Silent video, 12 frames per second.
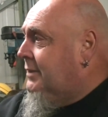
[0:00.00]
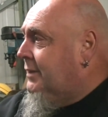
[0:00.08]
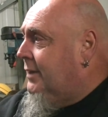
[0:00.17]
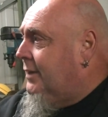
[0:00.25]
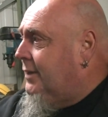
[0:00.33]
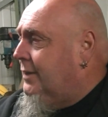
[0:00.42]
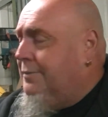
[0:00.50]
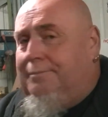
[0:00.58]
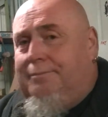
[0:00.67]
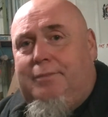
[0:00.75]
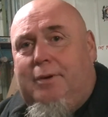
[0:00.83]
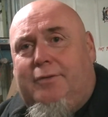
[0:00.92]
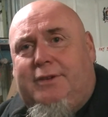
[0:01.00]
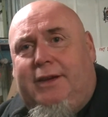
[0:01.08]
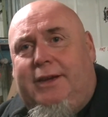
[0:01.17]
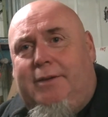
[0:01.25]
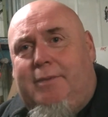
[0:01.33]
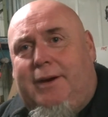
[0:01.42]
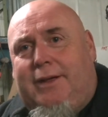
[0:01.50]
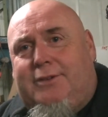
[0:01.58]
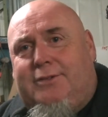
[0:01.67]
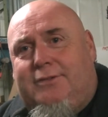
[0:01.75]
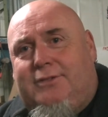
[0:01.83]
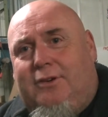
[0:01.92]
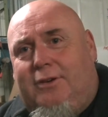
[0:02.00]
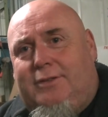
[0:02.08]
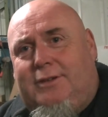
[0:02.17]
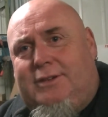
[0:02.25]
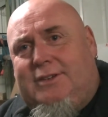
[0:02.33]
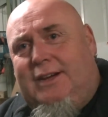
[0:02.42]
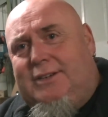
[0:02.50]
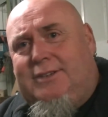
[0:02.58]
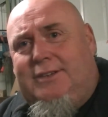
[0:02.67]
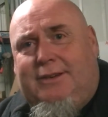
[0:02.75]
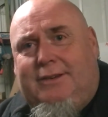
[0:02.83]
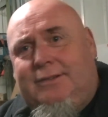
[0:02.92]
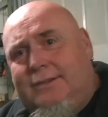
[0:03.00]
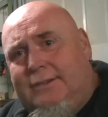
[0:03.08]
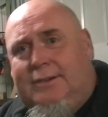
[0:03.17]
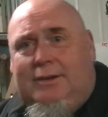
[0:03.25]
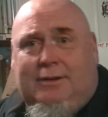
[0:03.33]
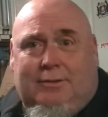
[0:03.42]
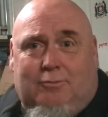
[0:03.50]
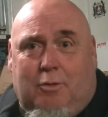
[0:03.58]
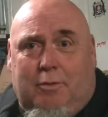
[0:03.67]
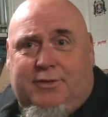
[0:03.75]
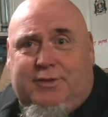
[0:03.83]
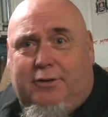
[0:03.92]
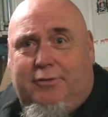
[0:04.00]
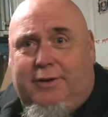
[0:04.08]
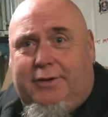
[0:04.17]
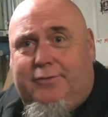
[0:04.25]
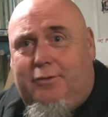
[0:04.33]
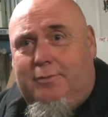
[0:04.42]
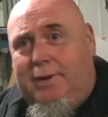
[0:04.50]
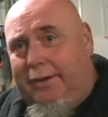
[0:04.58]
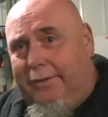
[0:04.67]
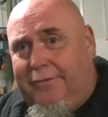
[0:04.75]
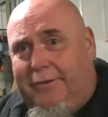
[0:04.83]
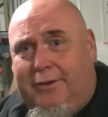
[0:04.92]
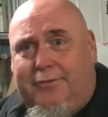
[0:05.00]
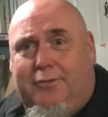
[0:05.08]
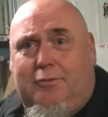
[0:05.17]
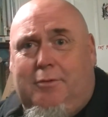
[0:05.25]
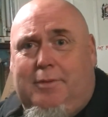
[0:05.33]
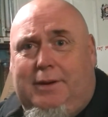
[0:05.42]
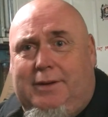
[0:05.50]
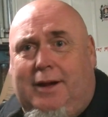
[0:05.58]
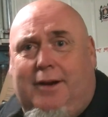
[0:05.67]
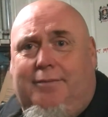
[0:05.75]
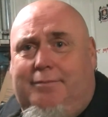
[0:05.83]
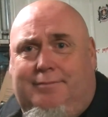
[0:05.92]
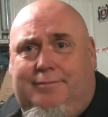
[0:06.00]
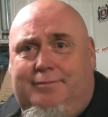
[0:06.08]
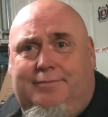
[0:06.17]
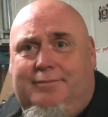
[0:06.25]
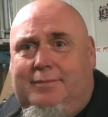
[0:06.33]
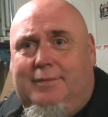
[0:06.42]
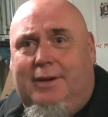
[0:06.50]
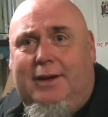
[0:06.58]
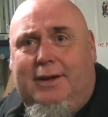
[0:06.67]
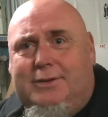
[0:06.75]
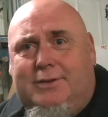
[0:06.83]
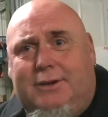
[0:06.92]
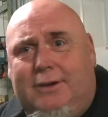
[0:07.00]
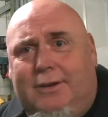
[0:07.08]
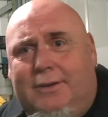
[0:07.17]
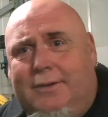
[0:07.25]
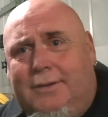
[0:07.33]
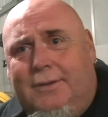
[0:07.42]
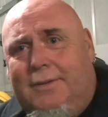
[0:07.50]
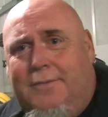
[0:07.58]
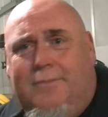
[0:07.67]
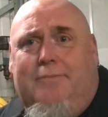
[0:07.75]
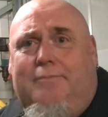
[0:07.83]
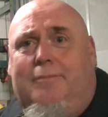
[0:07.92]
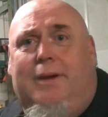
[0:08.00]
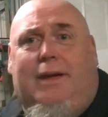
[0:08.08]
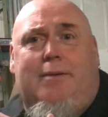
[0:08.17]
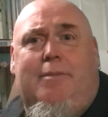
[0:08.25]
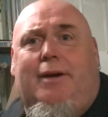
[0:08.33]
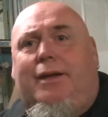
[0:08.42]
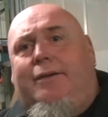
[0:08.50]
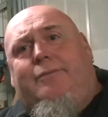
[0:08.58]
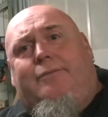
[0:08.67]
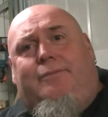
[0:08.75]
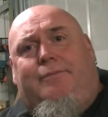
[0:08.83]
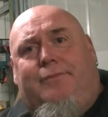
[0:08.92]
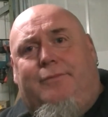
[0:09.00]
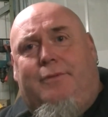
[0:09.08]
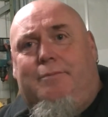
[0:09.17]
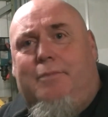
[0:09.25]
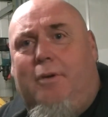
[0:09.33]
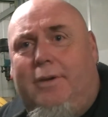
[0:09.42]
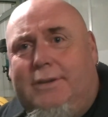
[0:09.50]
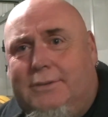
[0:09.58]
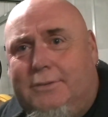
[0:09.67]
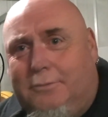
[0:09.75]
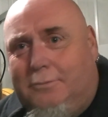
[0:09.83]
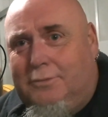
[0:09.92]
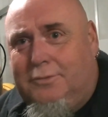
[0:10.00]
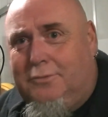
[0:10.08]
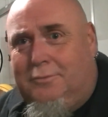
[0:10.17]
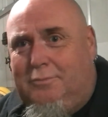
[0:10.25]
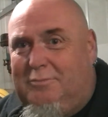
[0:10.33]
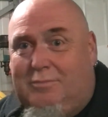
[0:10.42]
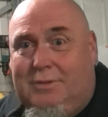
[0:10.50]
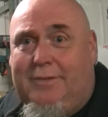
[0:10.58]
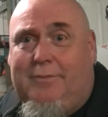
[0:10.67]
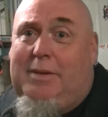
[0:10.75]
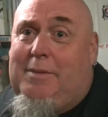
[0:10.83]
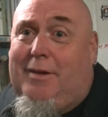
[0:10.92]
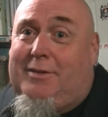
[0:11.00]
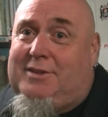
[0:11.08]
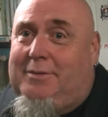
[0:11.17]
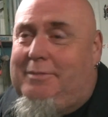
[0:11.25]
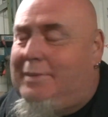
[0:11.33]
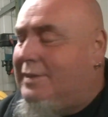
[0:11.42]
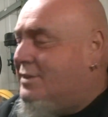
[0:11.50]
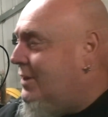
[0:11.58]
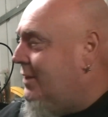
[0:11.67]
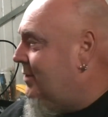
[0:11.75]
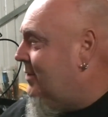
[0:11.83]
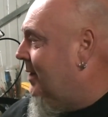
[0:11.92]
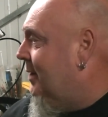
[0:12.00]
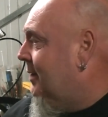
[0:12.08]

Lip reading: But obviously, any money sort of side discussing what we sold things for, making things for, will be done as making money from bicycles, or maybe I say we may change that.